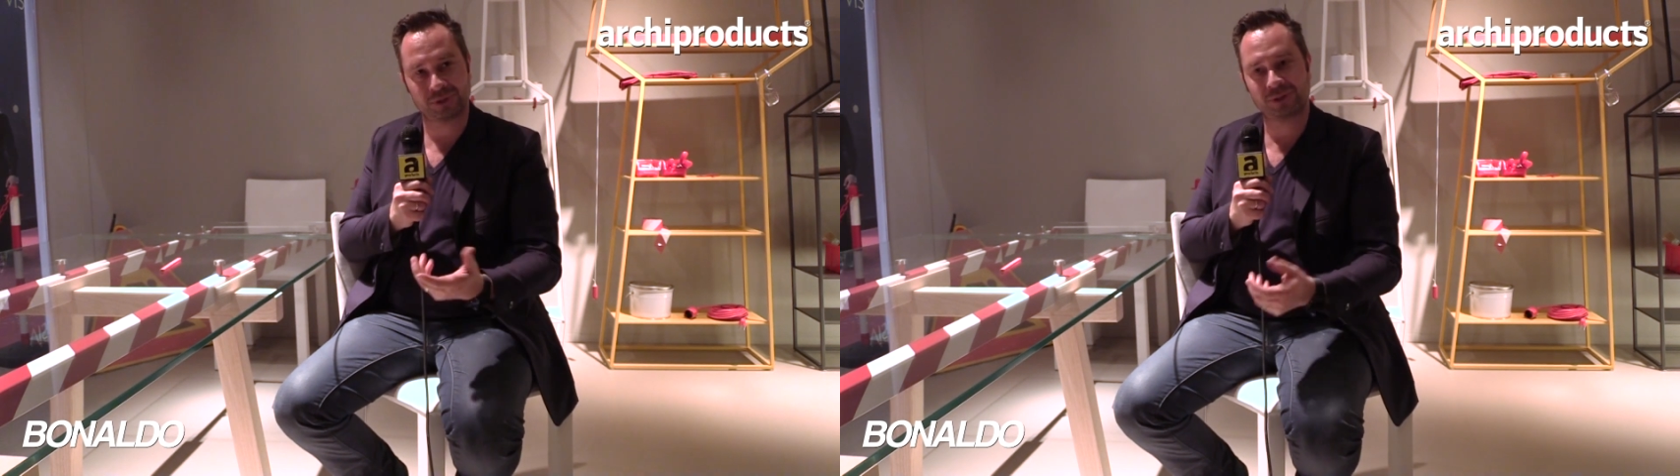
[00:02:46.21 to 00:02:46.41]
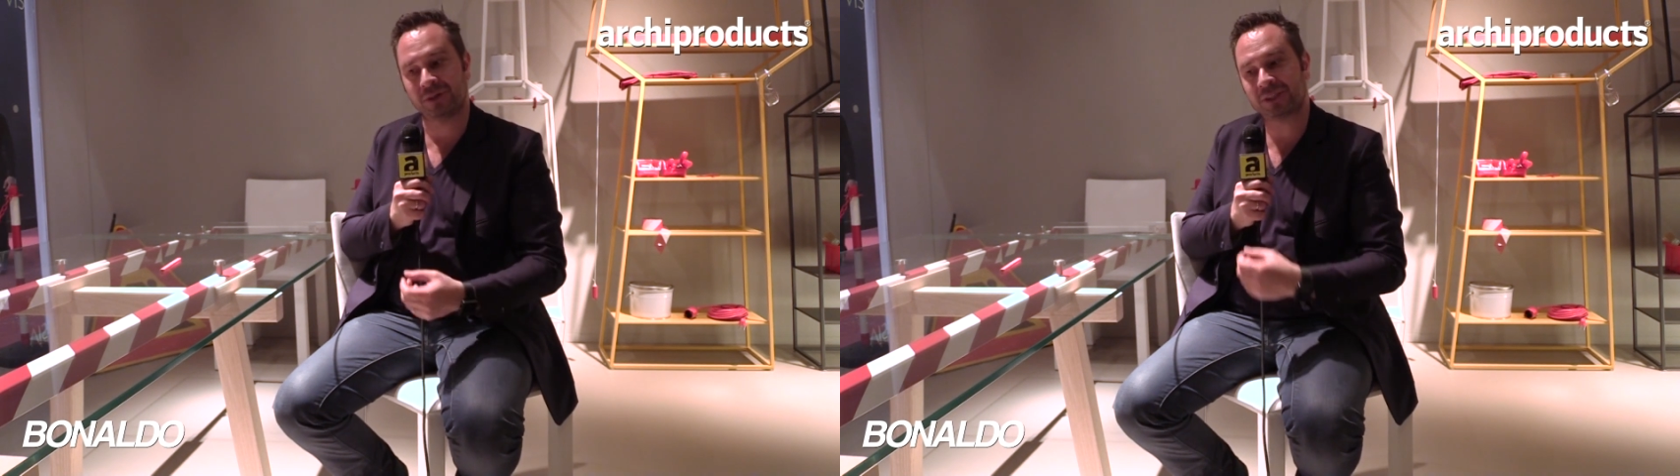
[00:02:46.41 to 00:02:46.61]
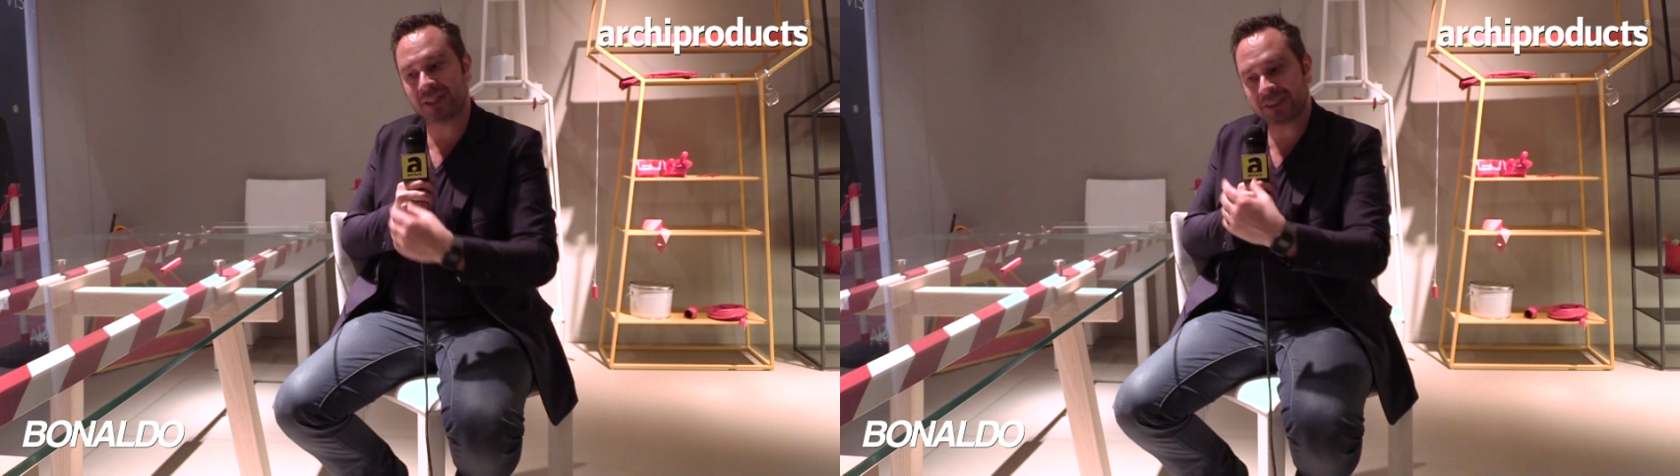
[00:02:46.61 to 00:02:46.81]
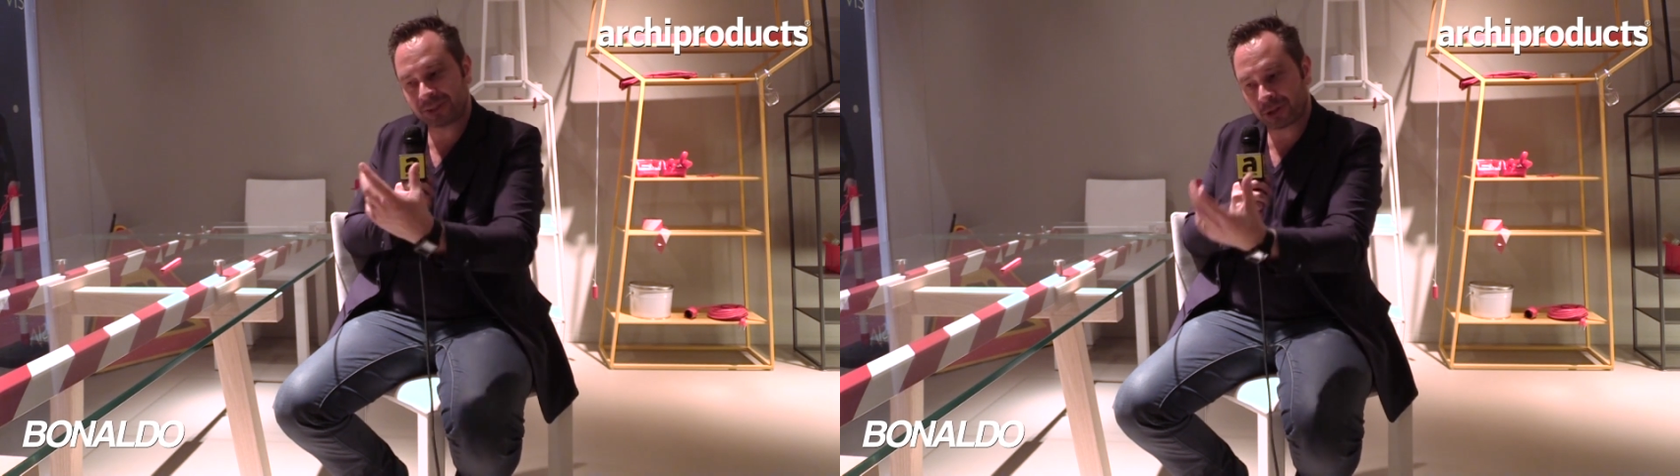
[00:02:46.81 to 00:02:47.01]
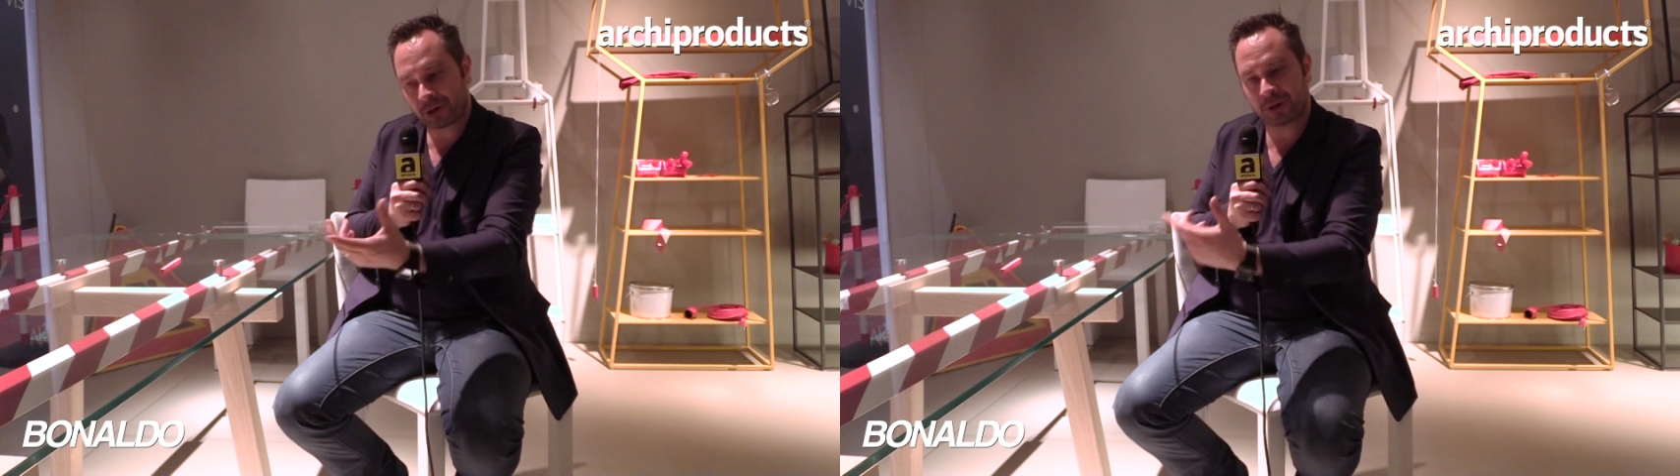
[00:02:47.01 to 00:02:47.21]
So it's
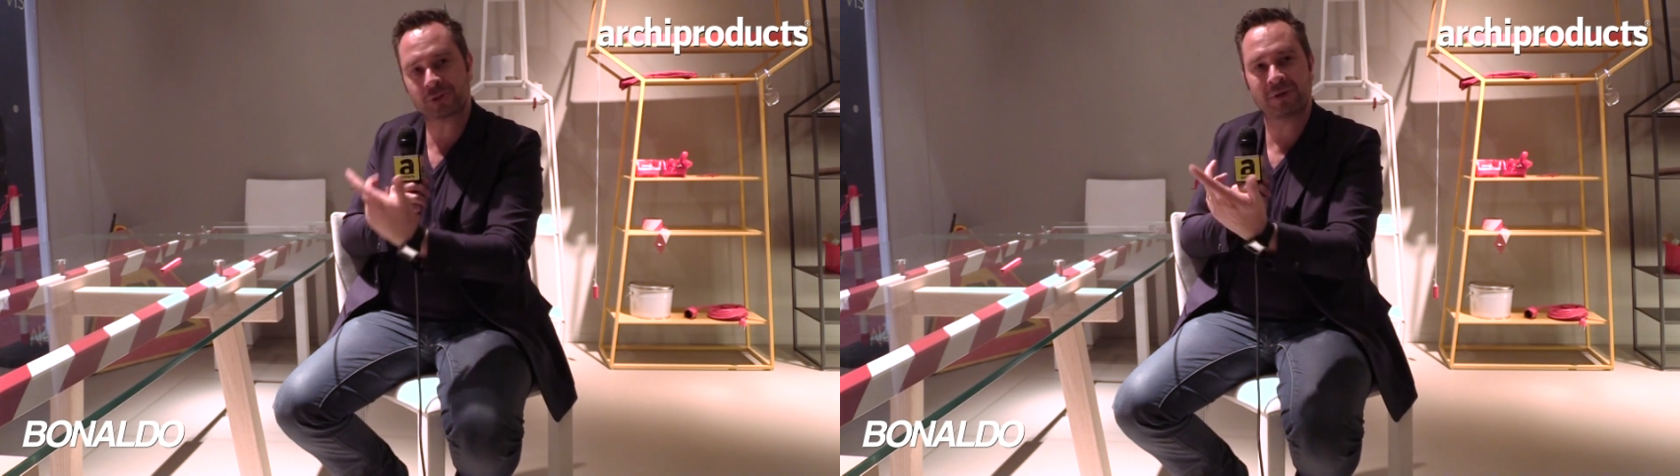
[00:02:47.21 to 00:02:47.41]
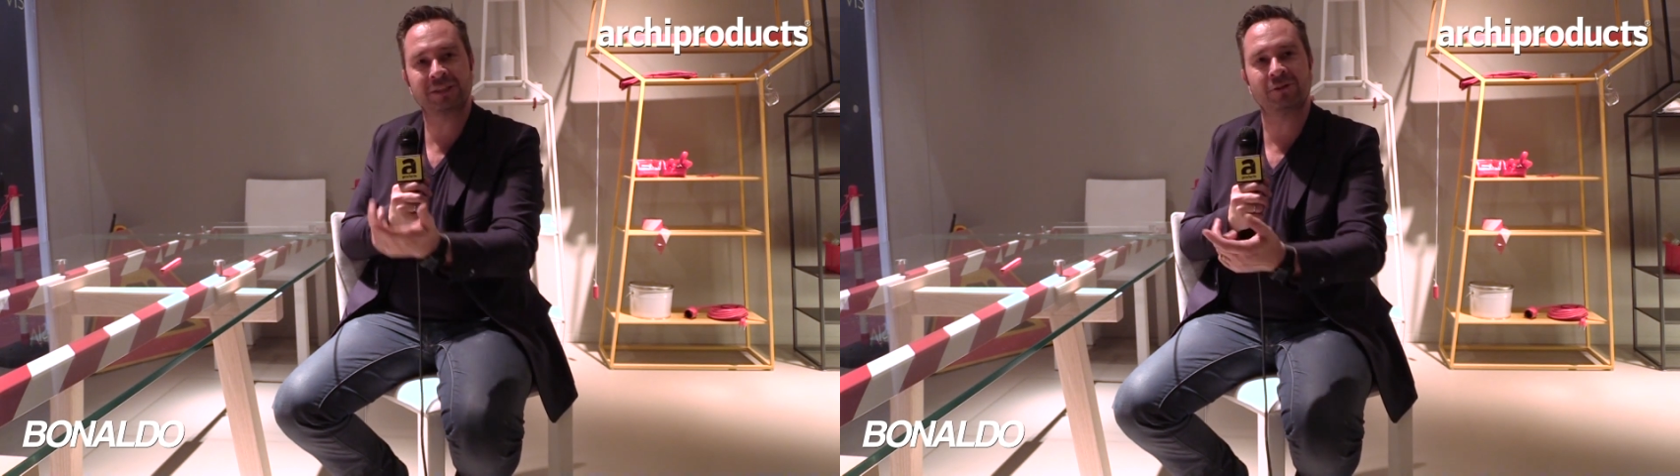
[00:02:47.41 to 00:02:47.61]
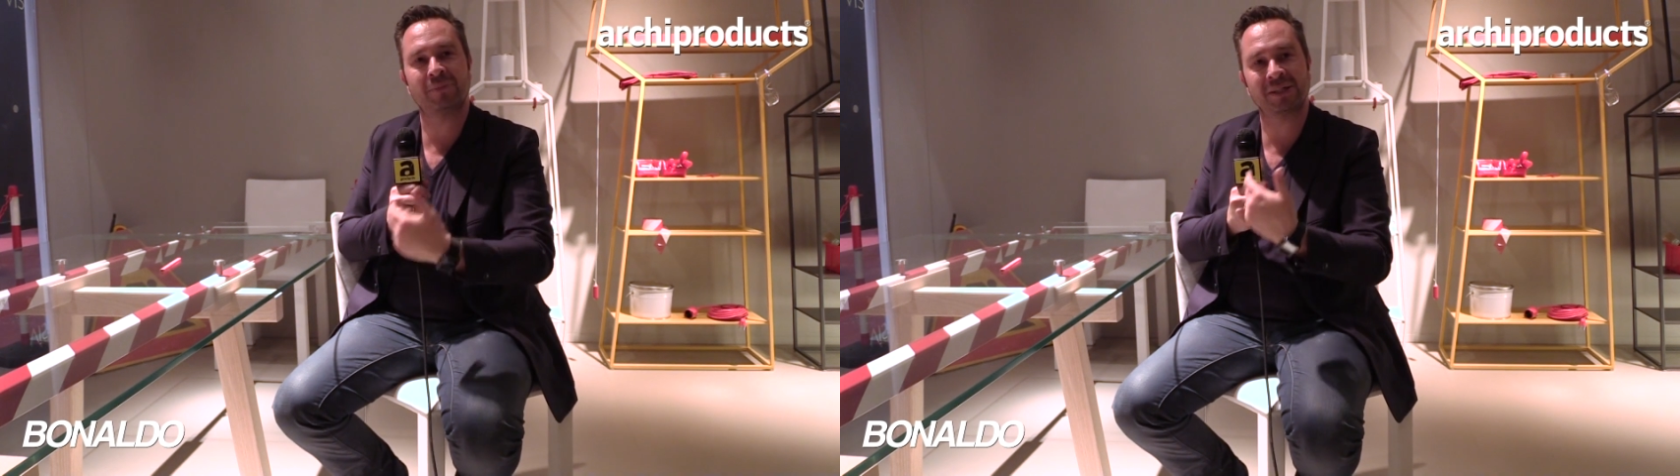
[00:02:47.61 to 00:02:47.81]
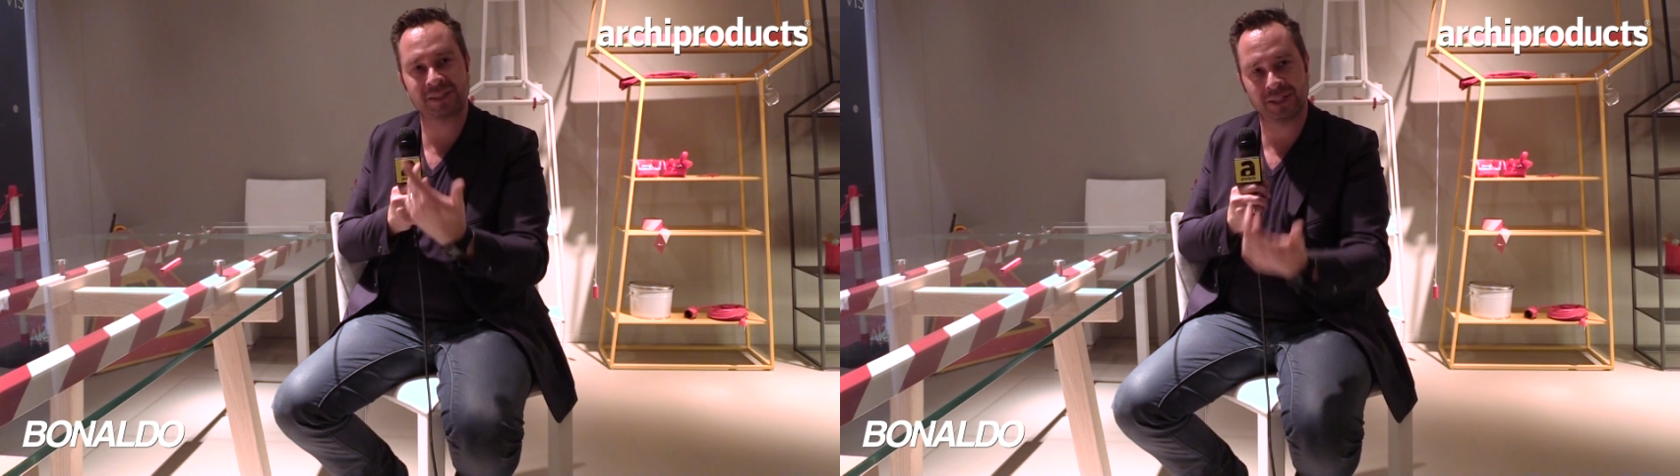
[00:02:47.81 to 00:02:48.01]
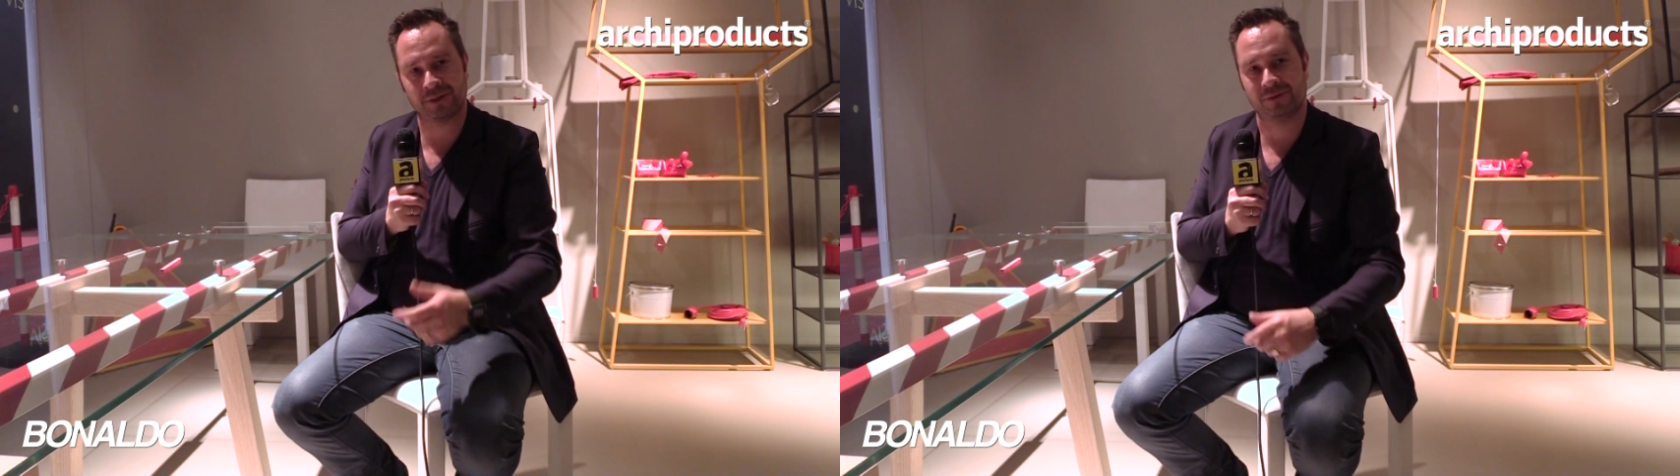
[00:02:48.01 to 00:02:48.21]
the contrast of
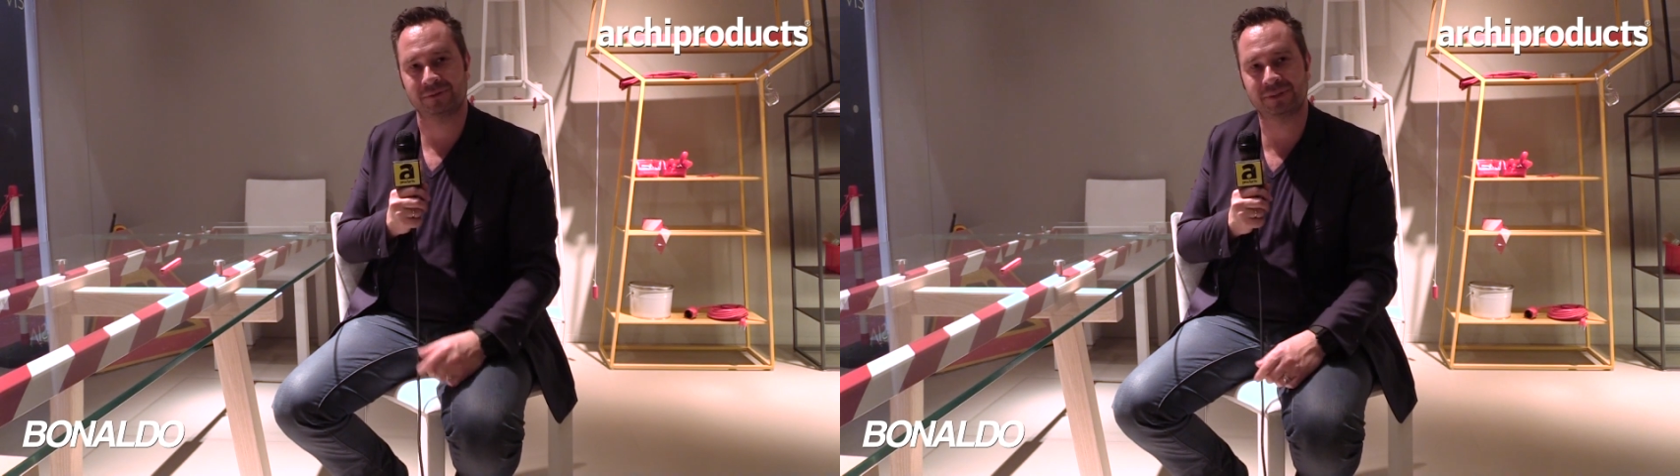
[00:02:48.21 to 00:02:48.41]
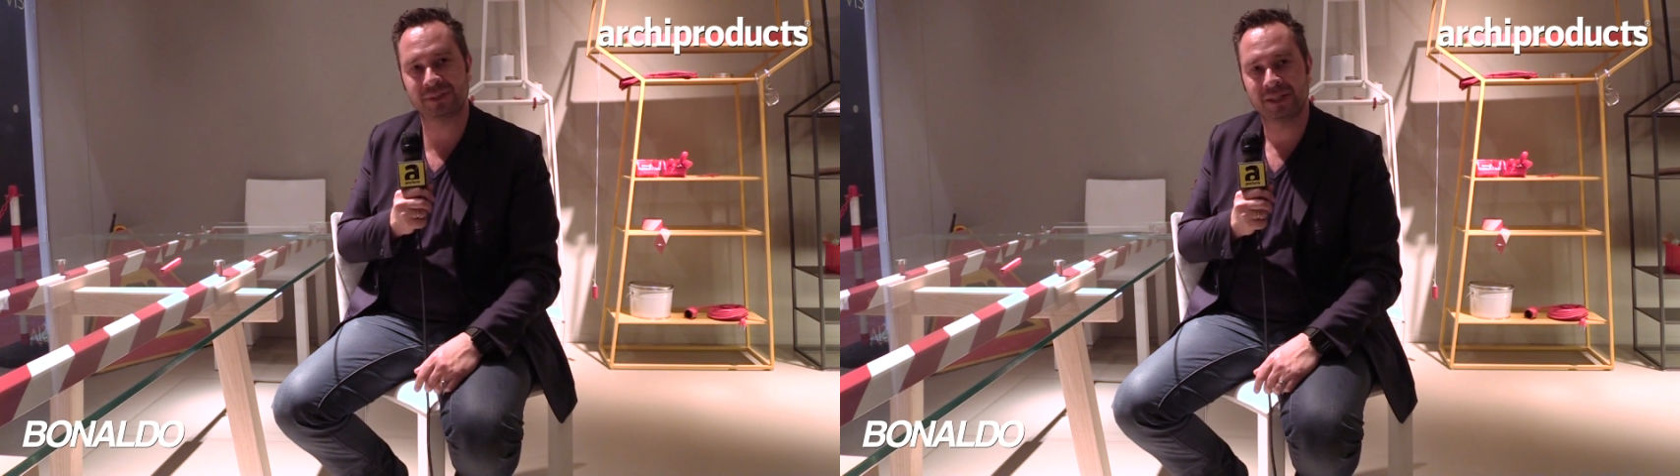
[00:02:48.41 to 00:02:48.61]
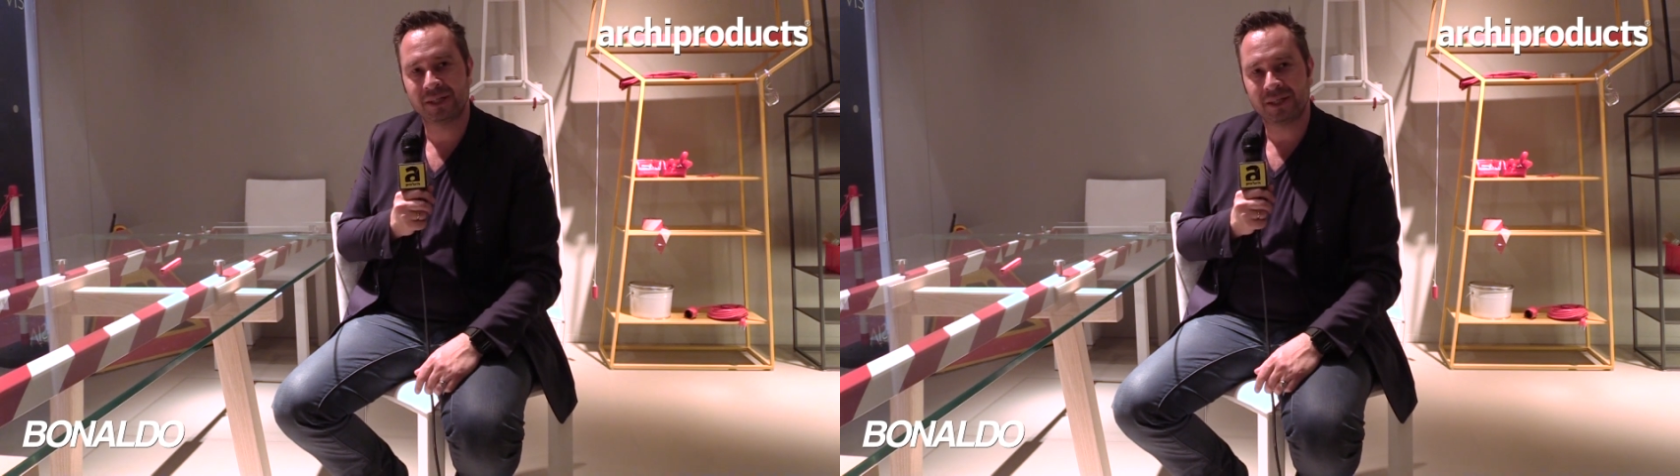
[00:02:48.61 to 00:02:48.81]
materials